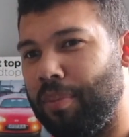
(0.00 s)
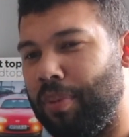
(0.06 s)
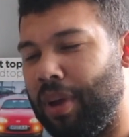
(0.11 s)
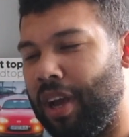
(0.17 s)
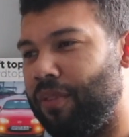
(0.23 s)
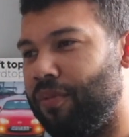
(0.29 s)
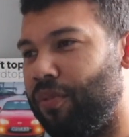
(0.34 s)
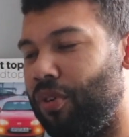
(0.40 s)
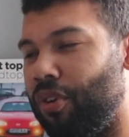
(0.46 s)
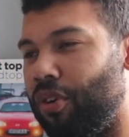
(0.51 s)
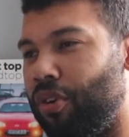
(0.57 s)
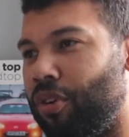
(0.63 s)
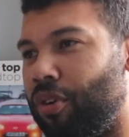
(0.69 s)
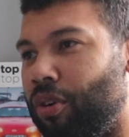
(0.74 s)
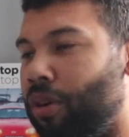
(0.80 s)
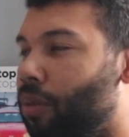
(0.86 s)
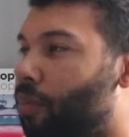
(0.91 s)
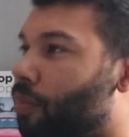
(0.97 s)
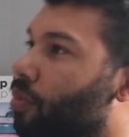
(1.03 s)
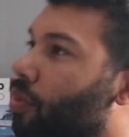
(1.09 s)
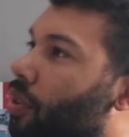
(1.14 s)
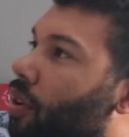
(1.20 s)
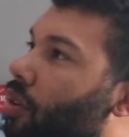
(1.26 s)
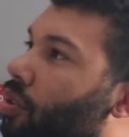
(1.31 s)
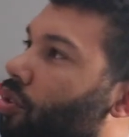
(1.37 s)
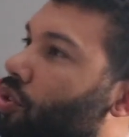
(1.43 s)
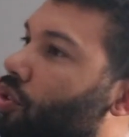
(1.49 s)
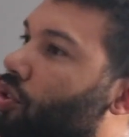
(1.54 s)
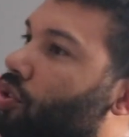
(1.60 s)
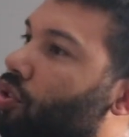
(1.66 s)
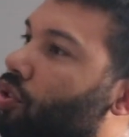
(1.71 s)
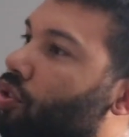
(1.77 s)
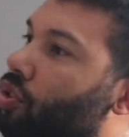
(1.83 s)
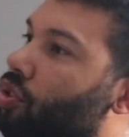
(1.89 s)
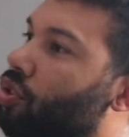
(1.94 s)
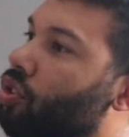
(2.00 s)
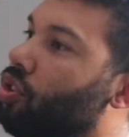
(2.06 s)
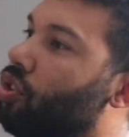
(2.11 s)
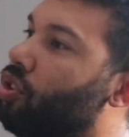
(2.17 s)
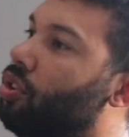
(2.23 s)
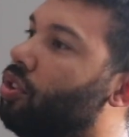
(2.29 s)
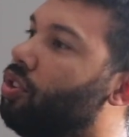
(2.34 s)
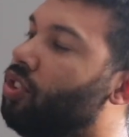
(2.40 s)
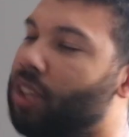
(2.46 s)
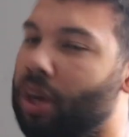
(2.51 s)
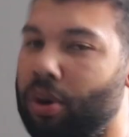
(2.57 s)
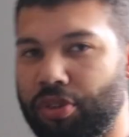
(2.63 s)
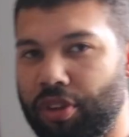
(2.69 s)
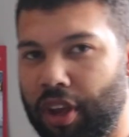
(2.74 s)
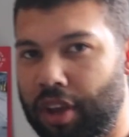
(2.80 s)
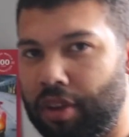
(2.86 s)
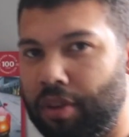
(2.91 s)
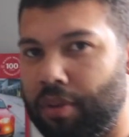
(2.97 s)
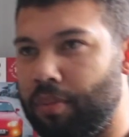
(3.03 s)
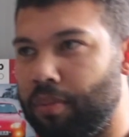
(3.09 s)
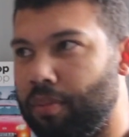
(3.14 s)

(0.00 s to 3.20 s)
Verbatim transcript: Played for Celtic.